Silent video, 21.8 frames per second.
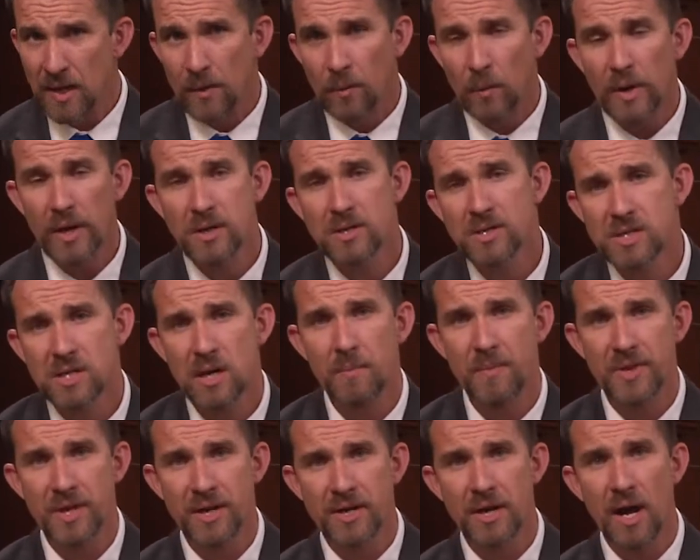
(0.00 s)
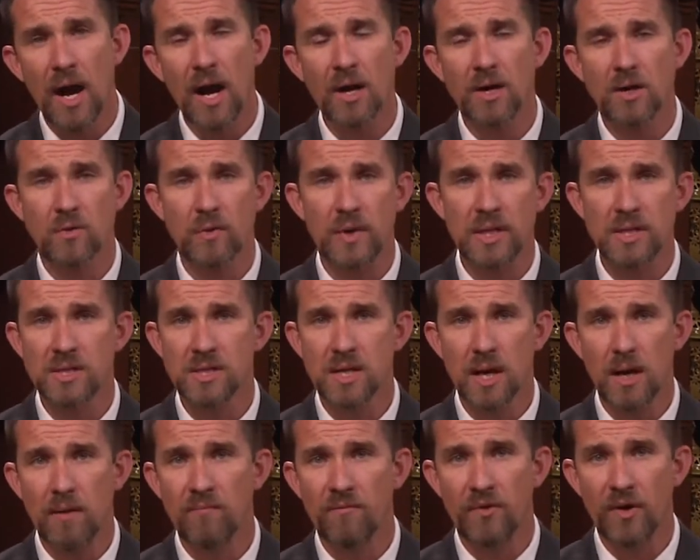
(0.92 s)
where some of the doctrines
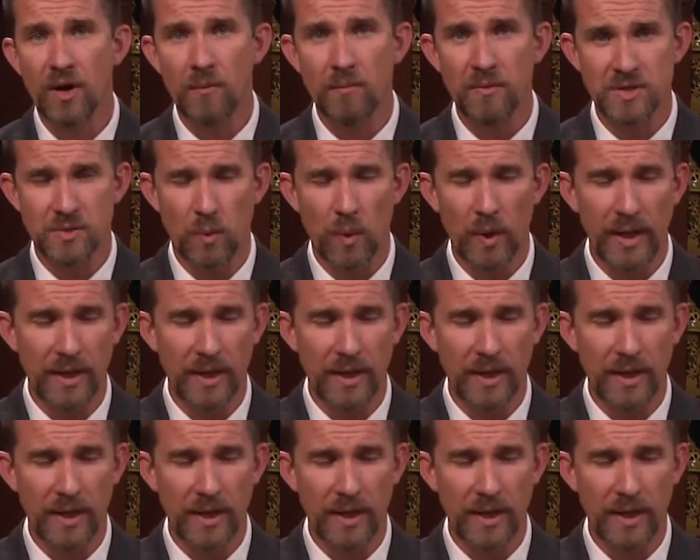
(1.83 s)
come from as